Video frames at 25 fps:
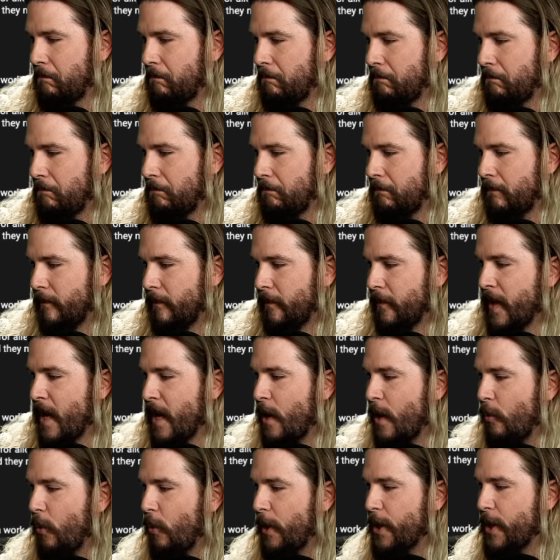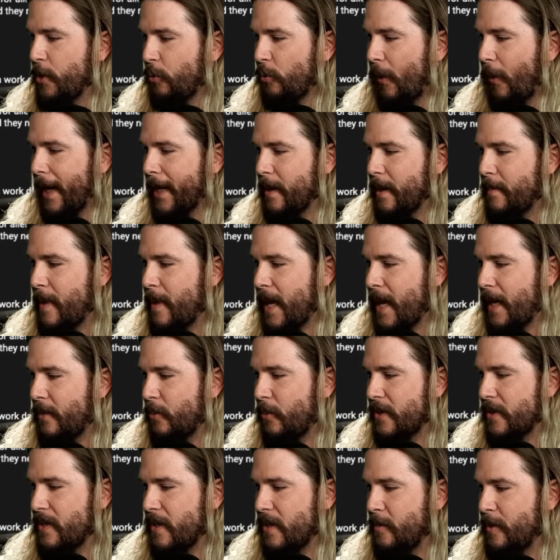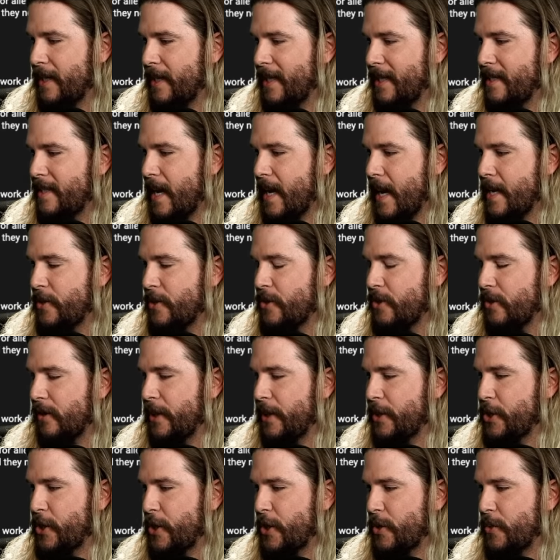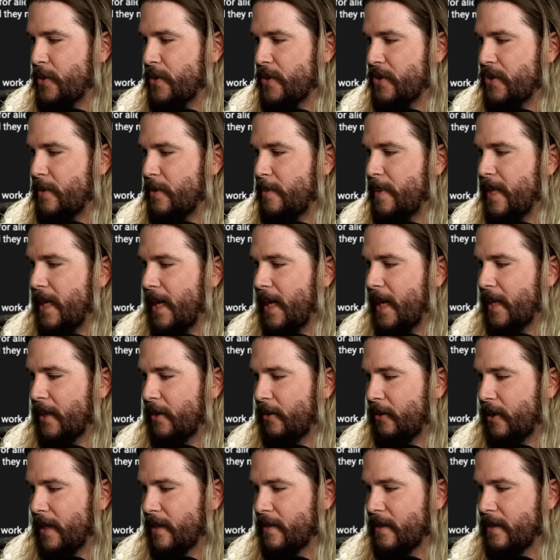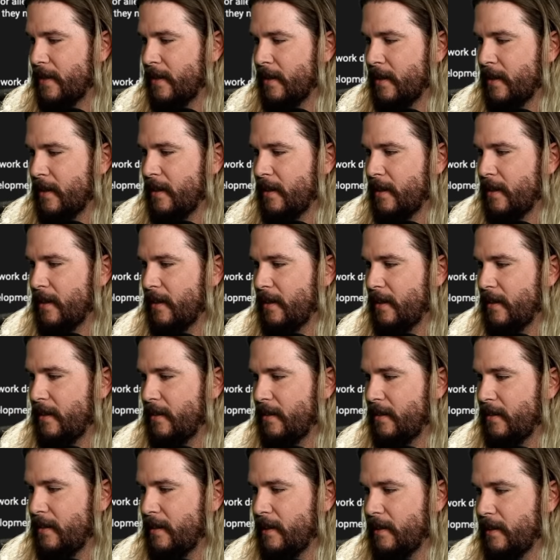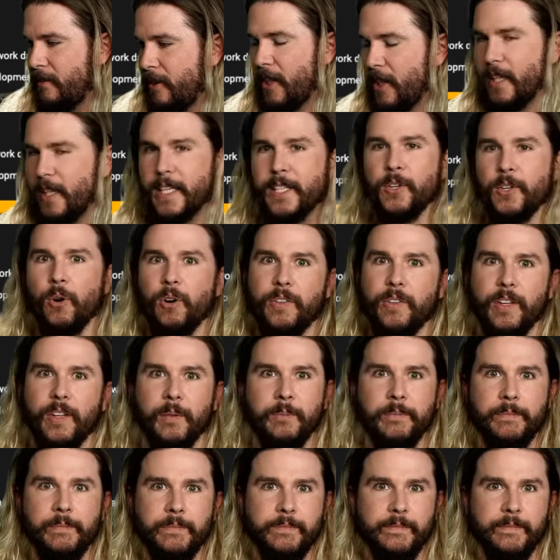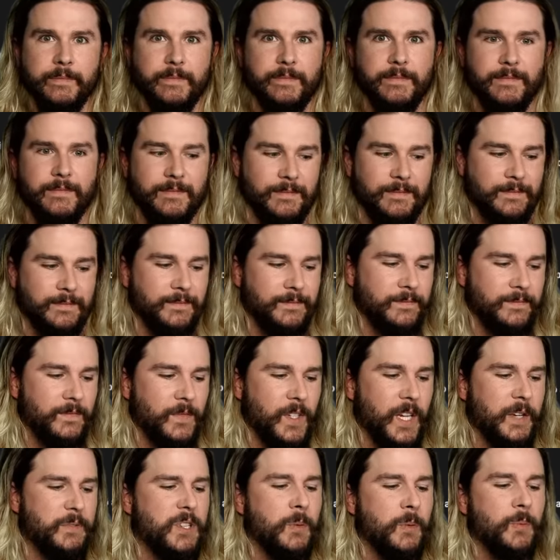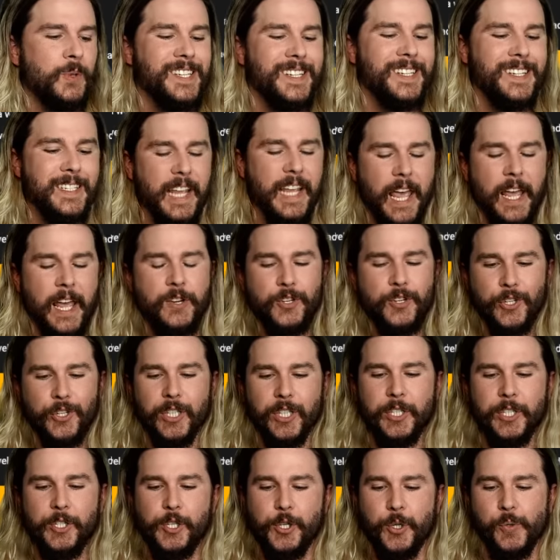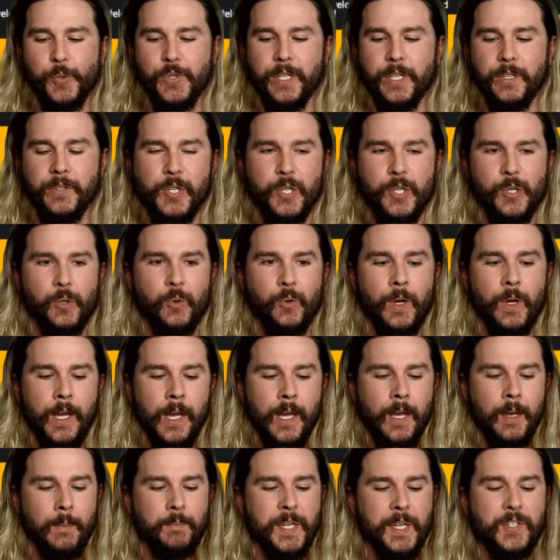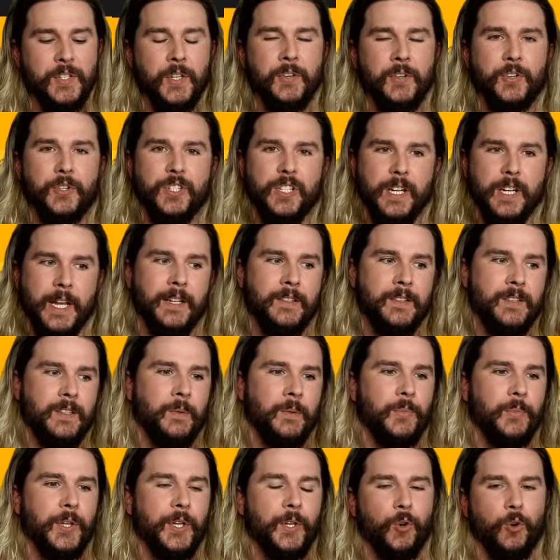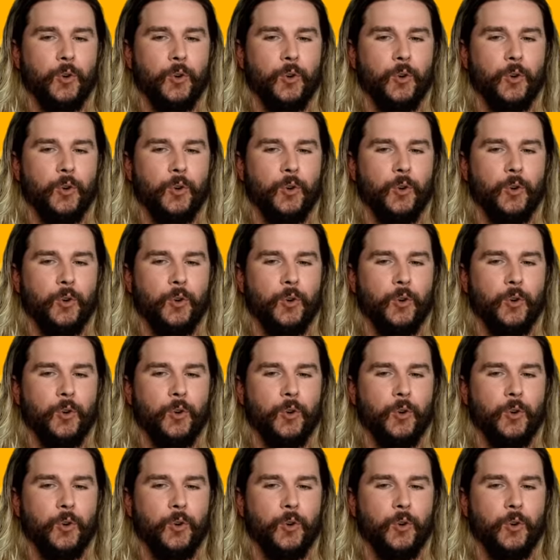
Hmm. What do you recommend when someone intentionally chooses to be ignorant? Well, ignore them. If someone's intentionally choosing to misunderstand something or